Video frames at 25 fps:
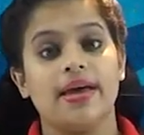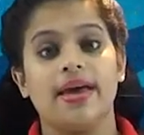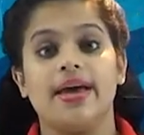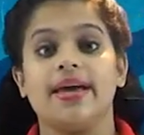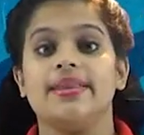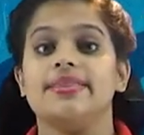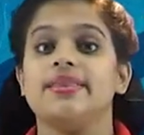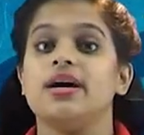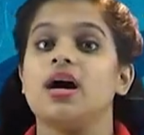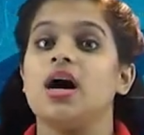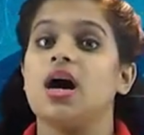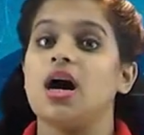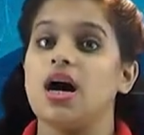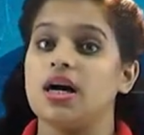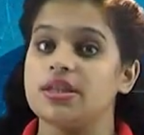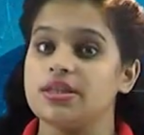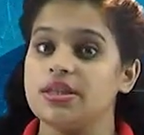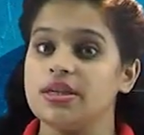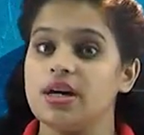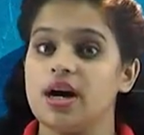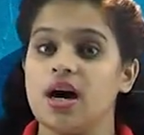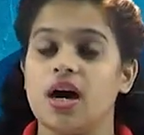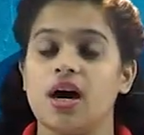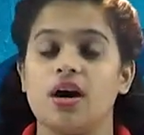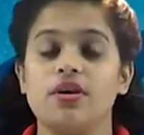and the
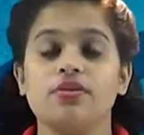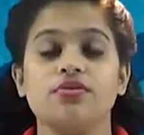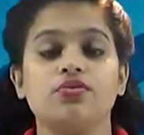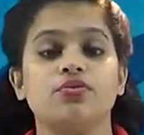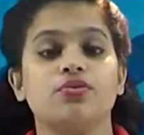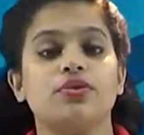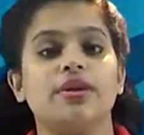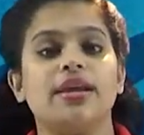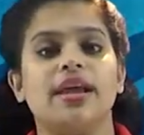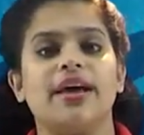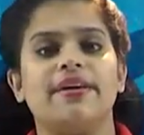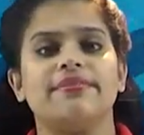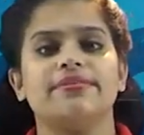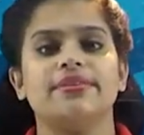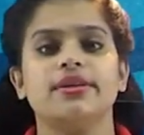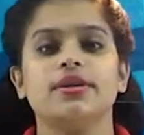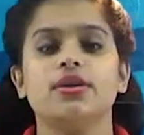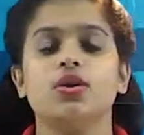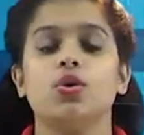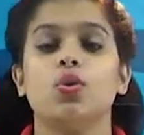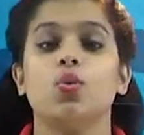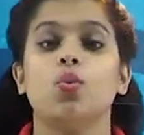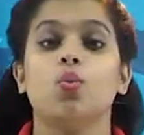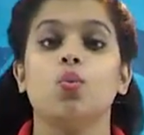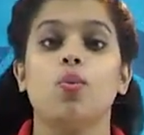other half will have
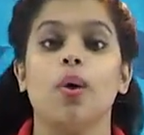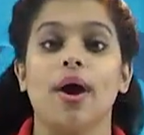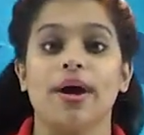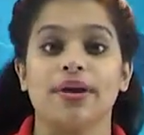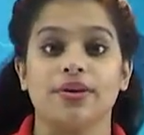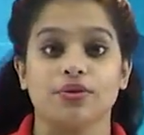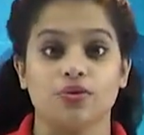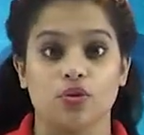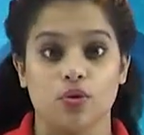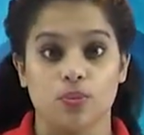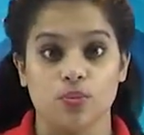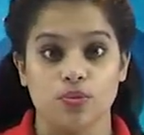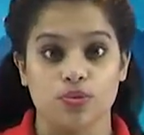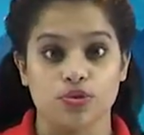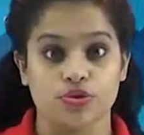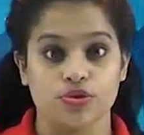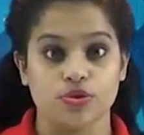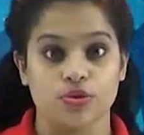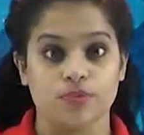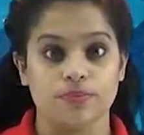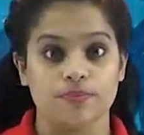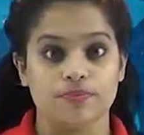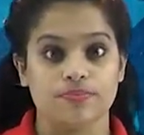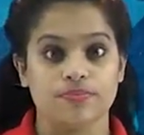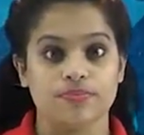the Y
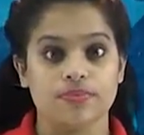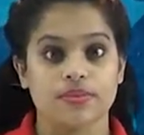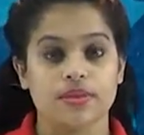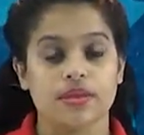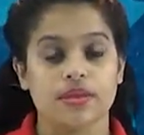chromosome,